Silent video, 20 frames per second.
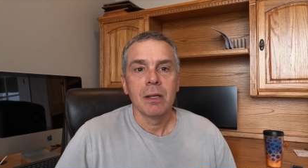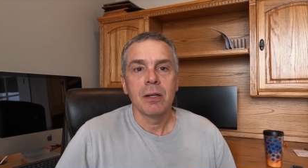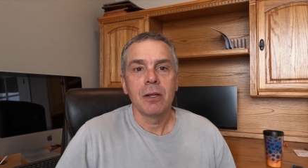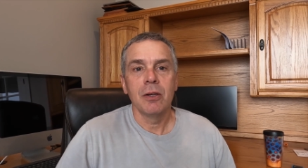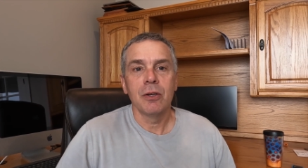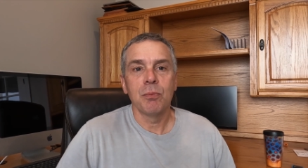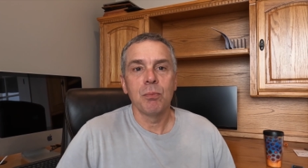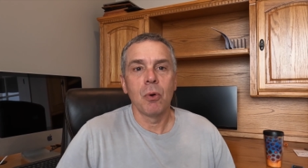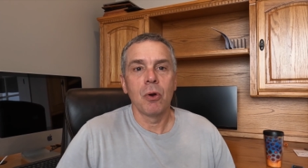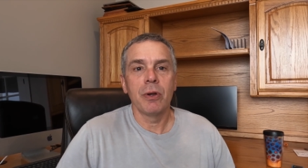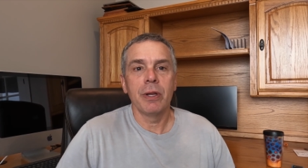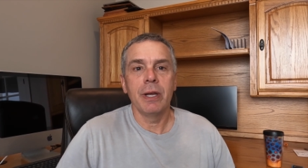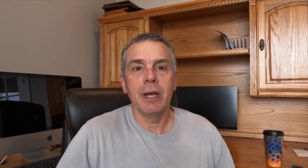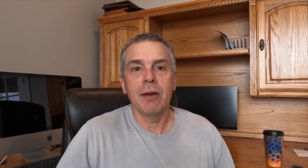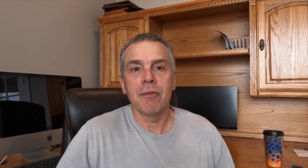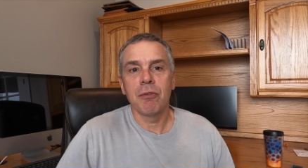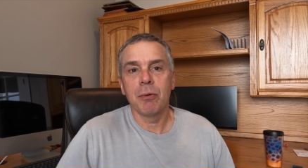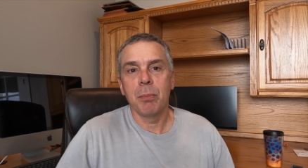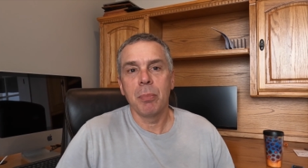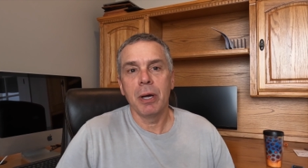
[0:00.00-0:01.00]
Good morning,
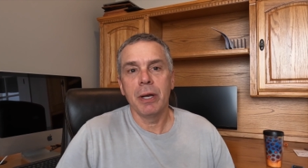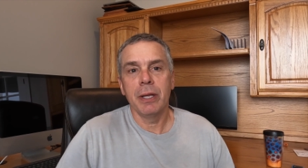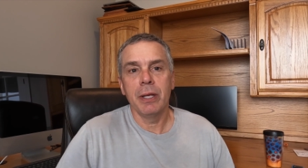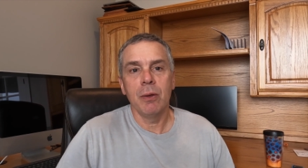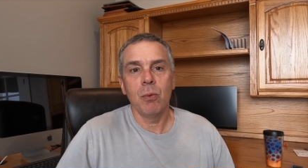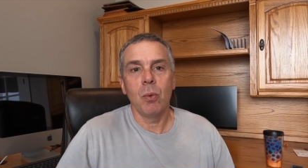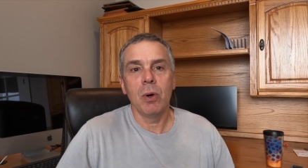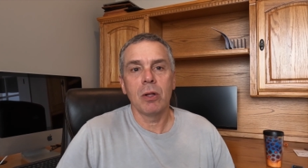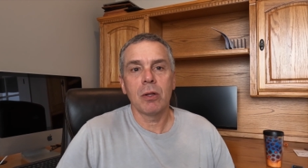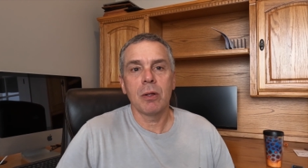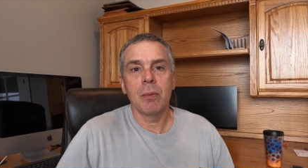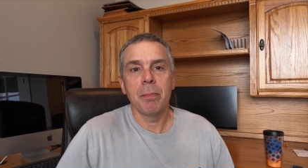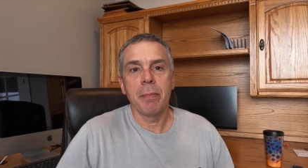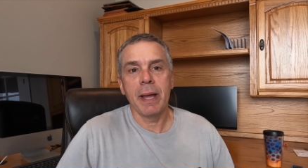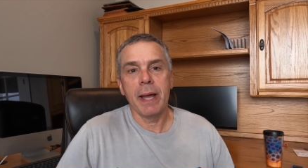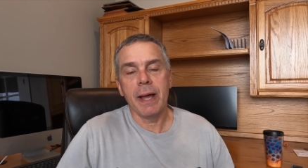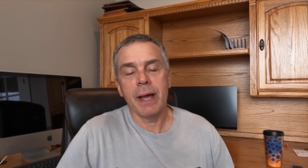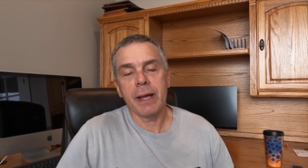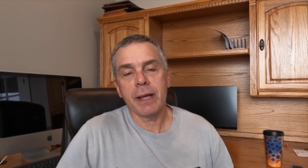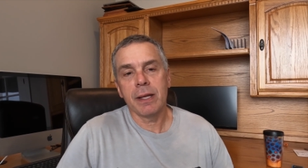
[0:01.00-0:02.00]
everybody. Welcome
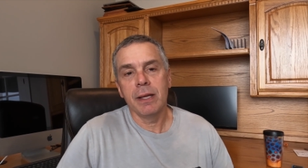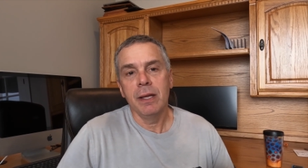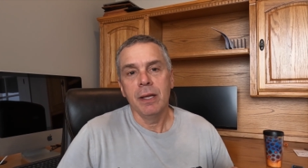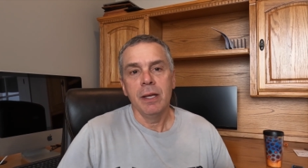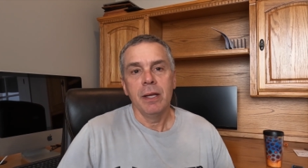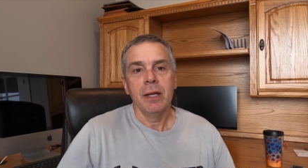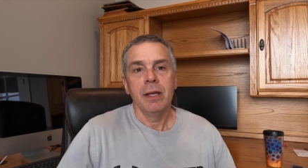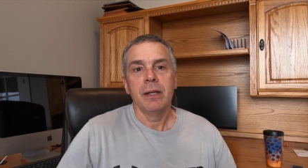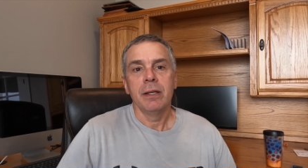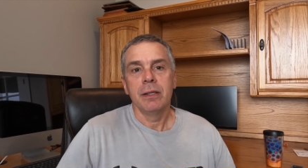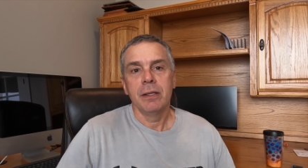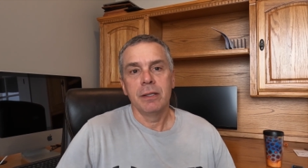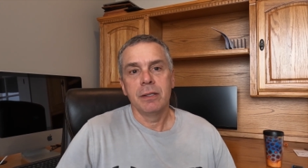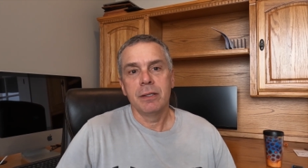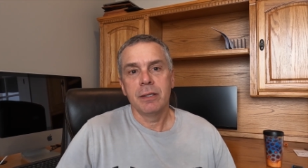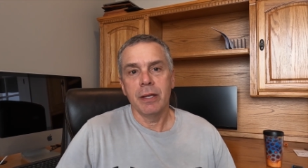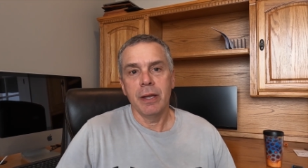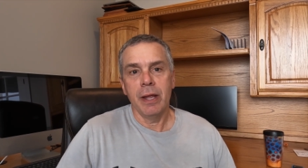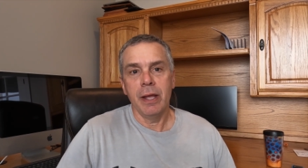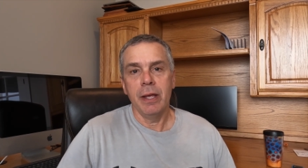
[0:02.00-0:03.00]
back.
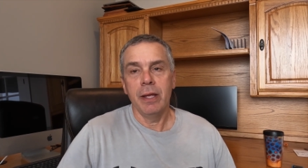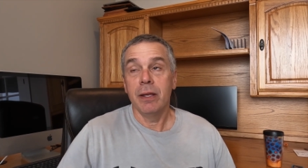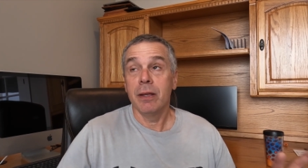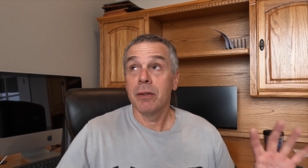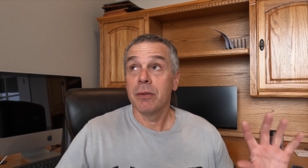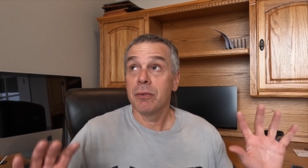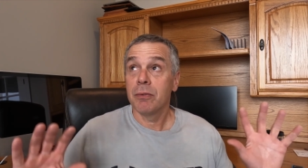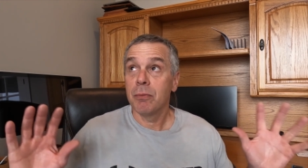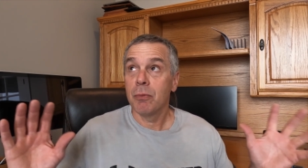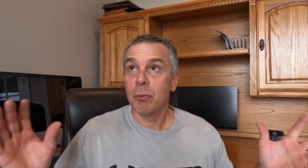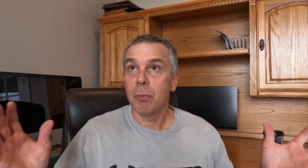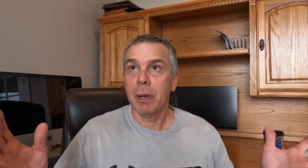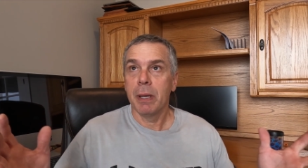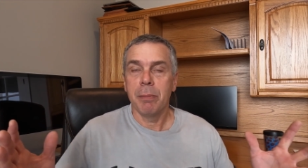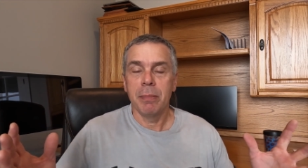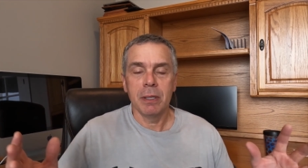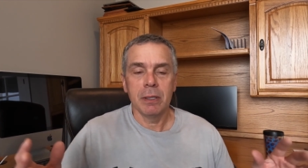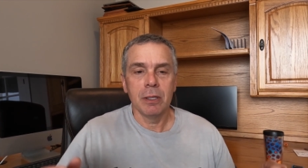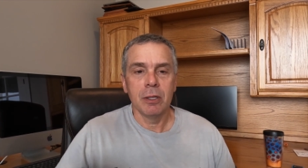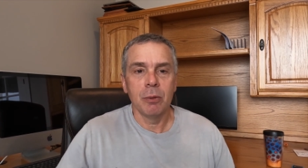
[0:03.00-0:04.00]
Today, uh, there
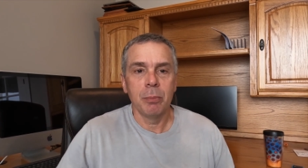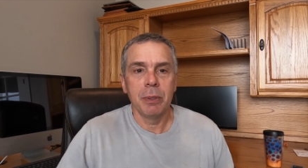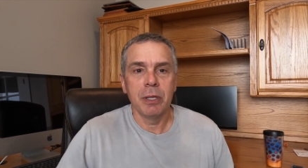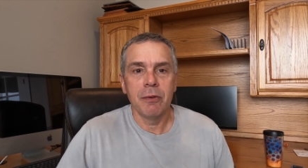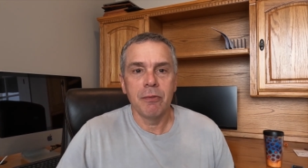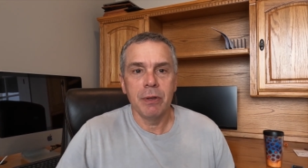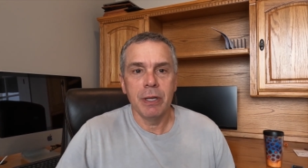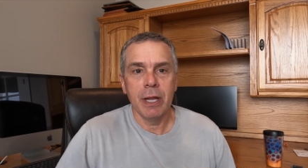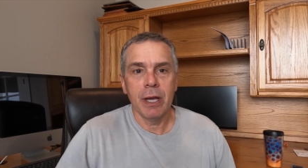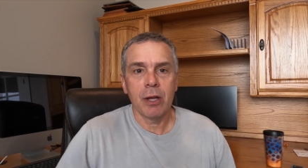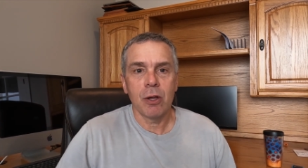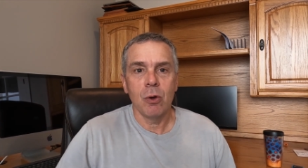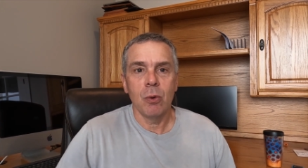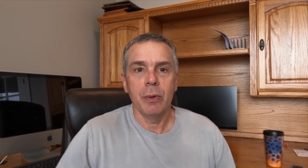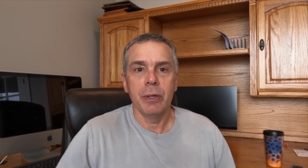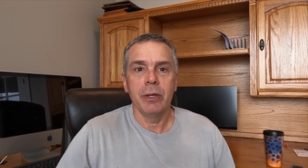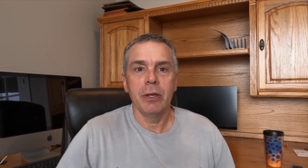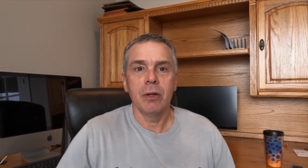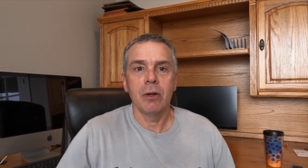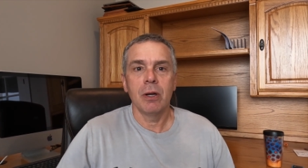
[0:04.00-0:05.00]
might be a little bit of an echo
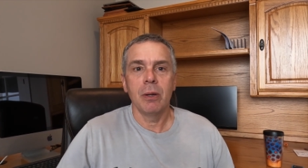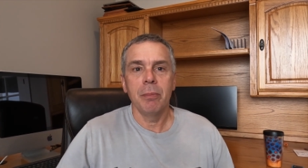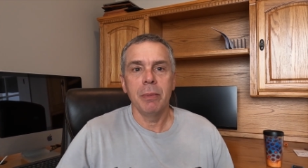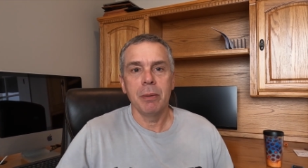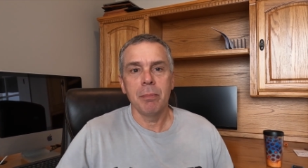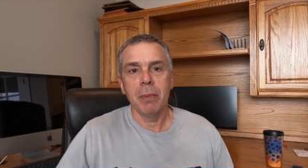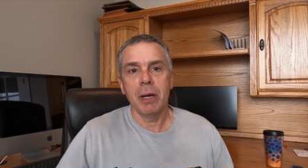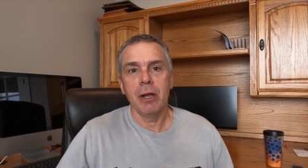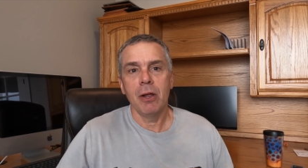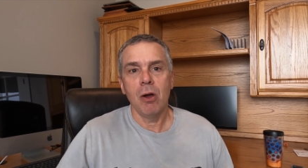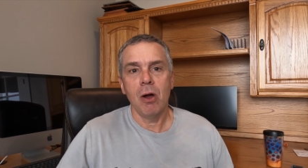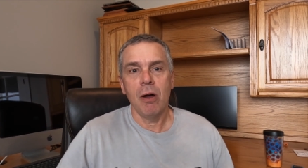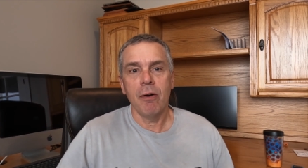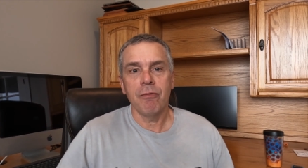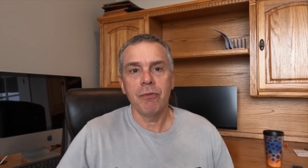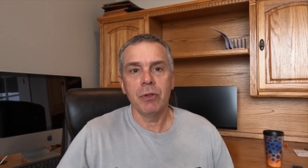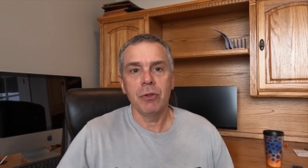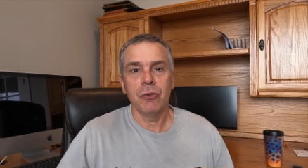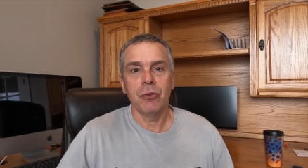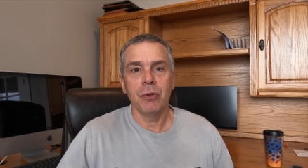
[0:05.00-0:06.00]
in here. I'm in my
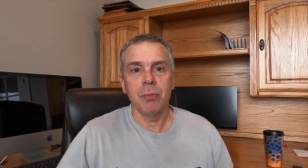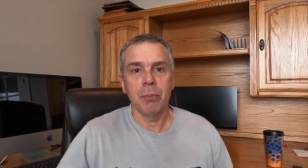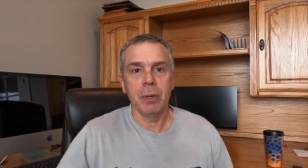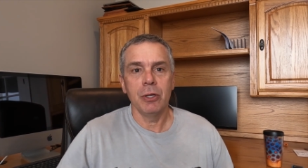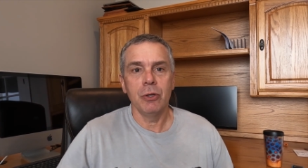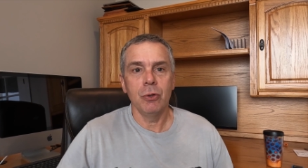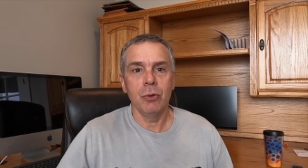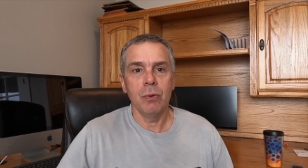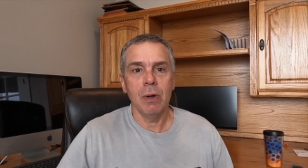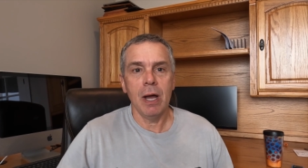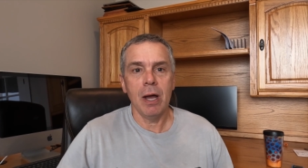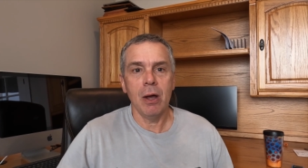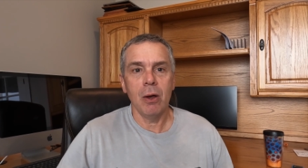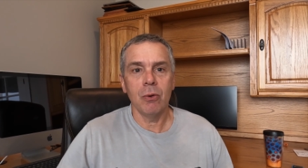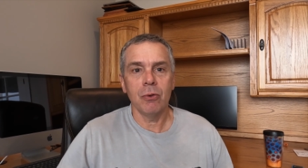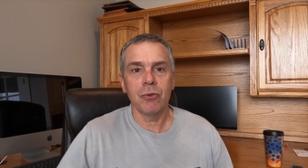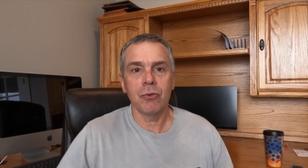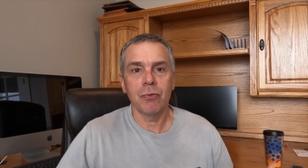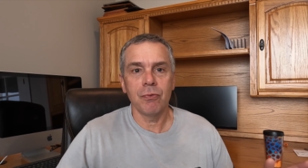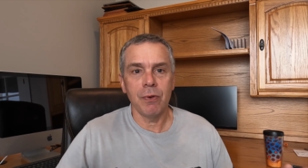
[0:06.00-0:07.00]
office in my new
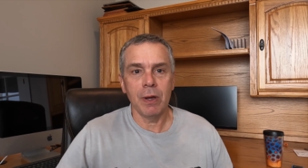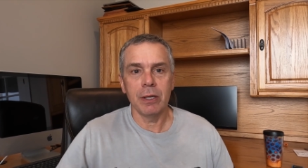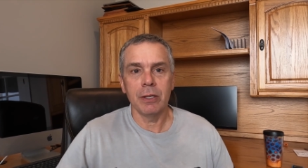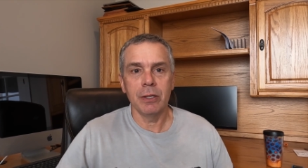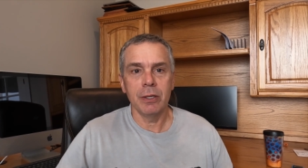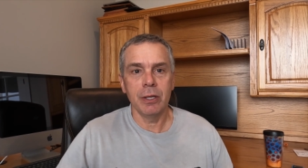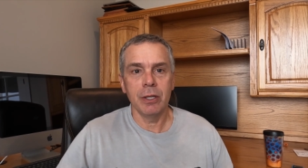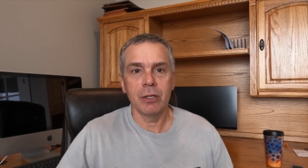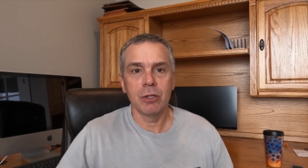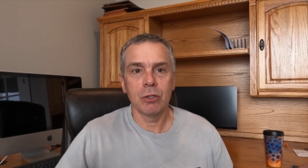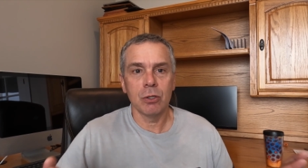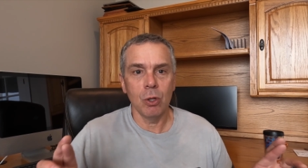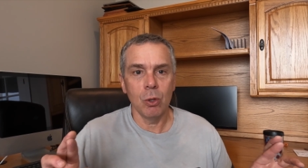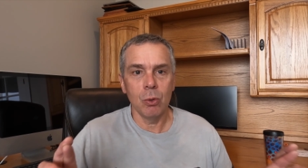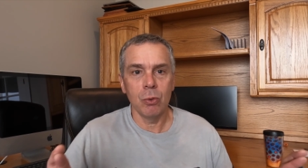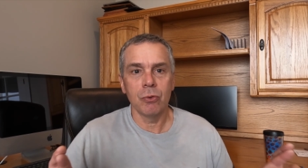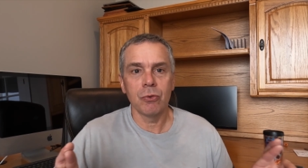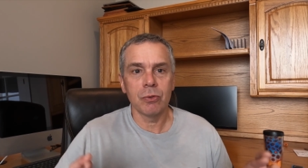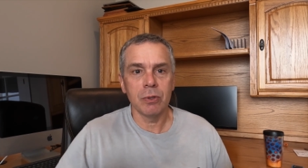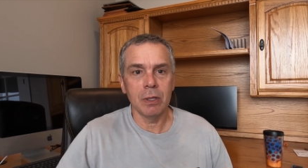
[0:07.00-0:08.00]
house. Finally did
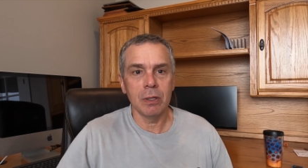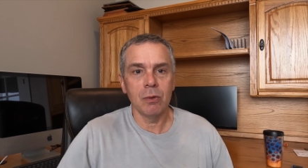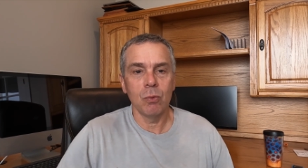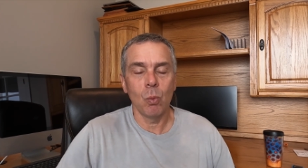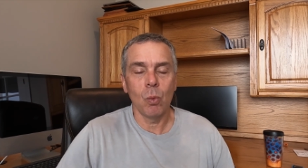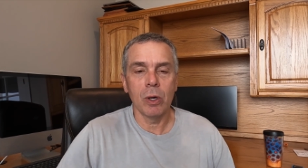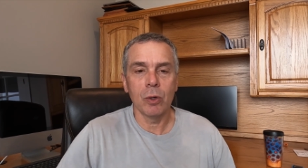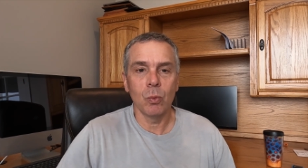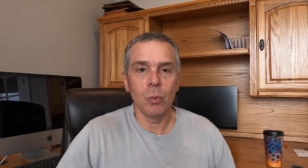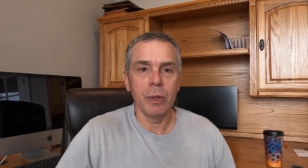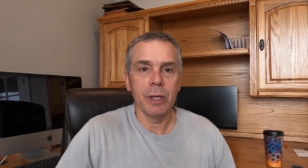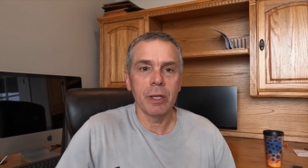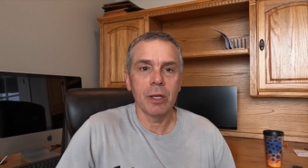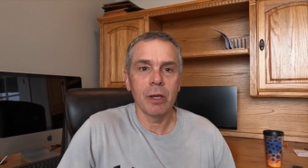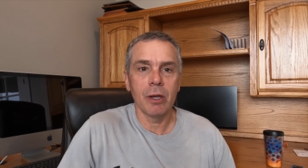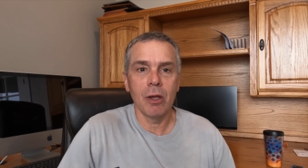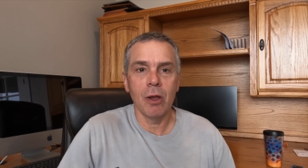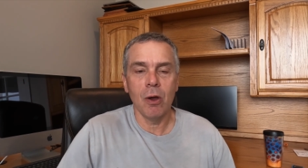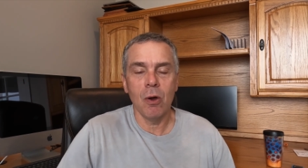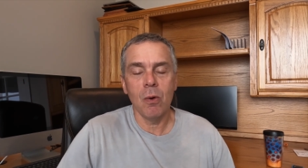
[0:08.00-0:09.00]
close one week
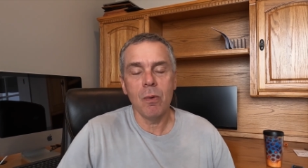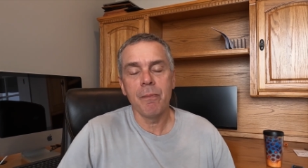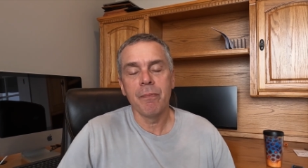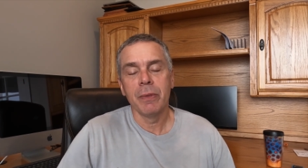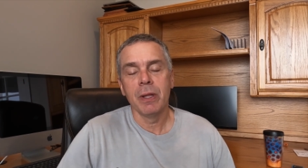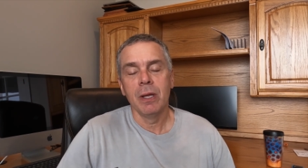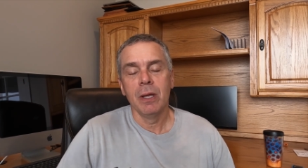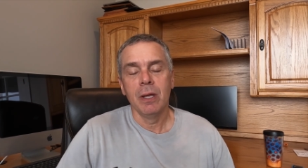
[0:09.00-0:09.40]
ago.